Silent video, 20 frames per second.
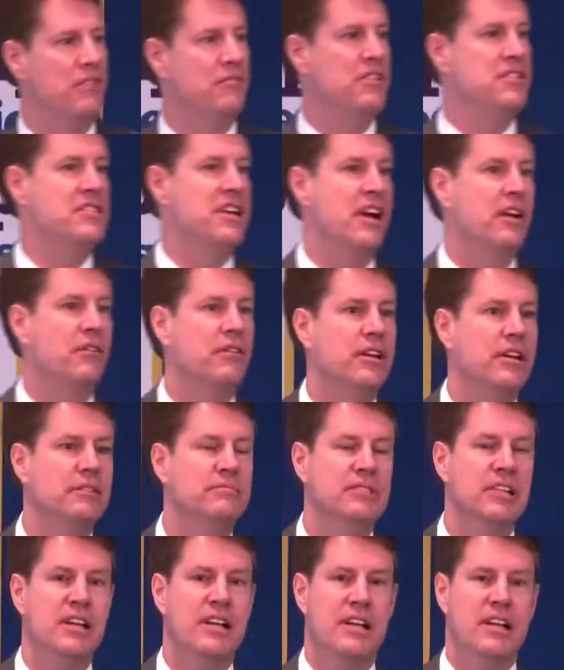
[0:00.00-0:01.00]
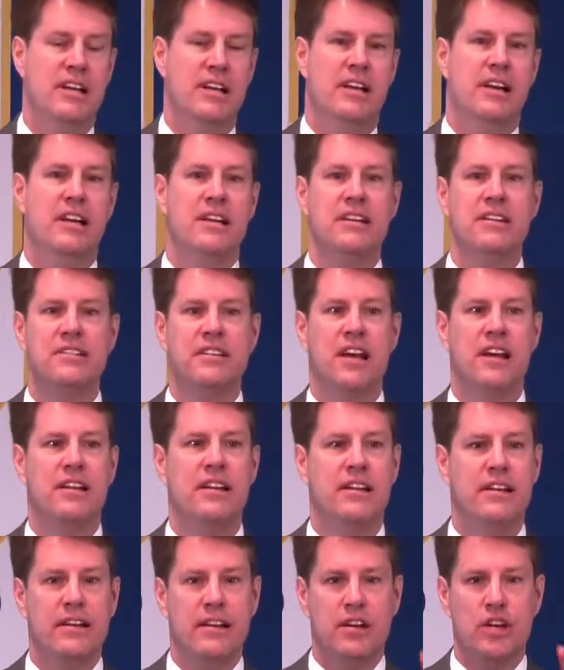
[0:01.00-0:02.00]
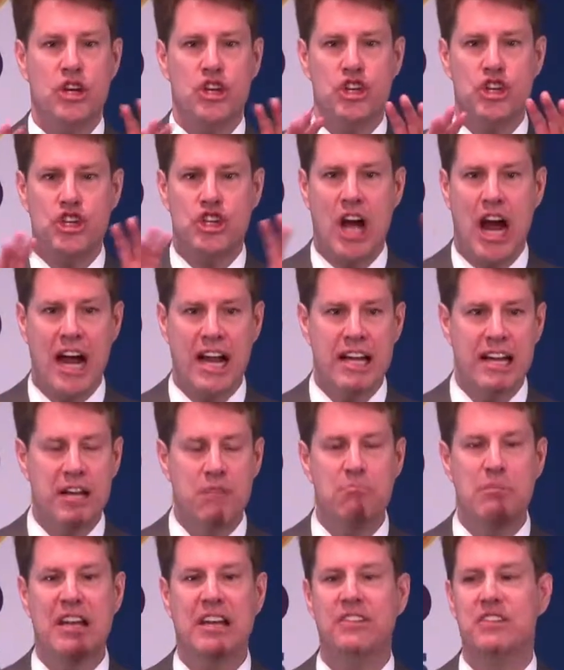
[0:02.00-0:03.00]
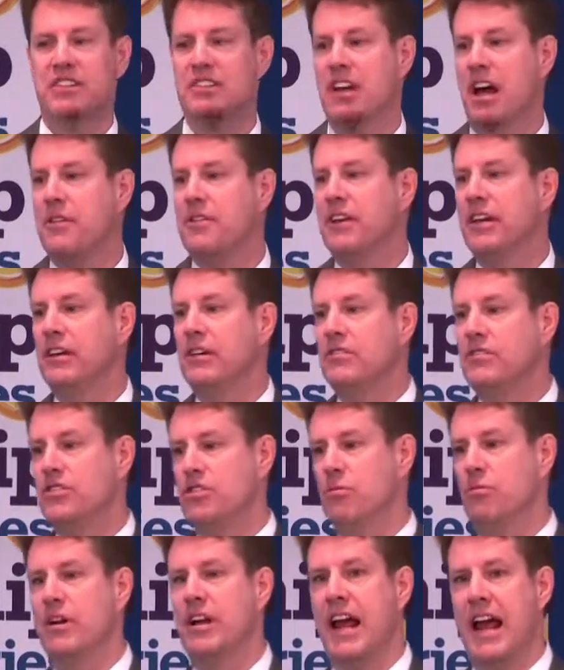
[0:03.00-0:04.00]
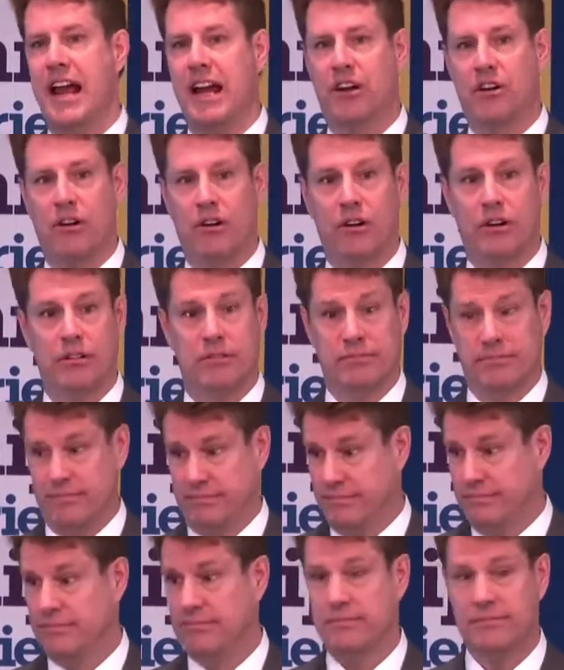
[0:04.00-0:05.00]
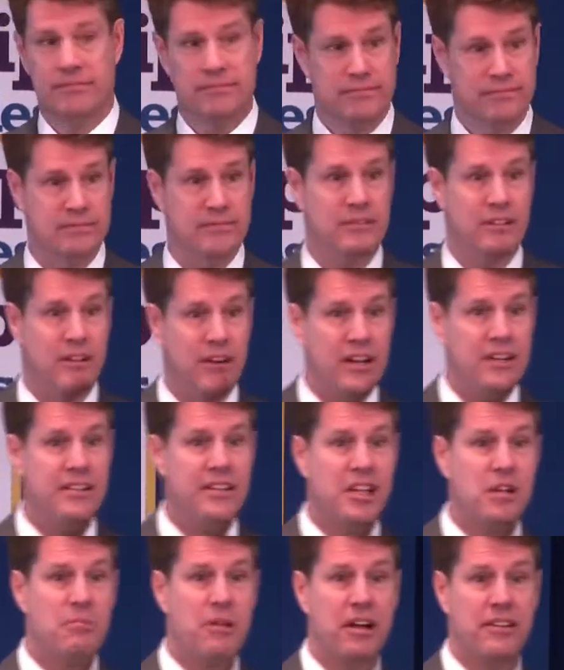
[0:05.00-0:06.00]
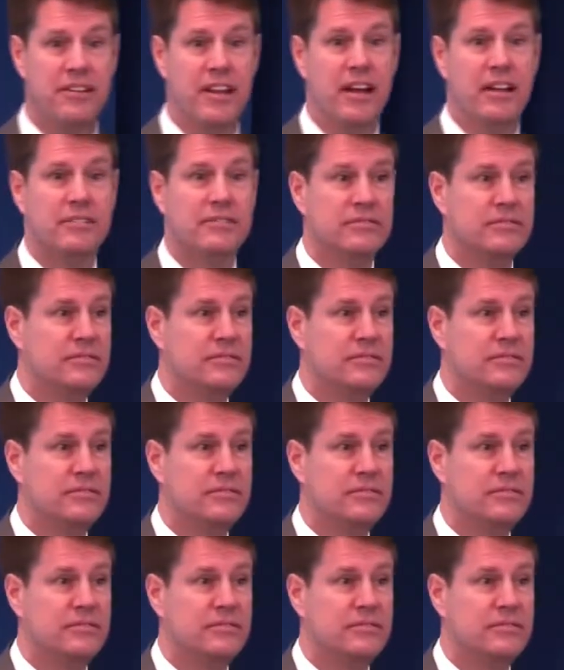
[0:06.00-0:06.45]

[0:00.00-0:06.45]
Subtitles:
of integrity. And he said, shiny means nothing to an anchor. All right, think about that,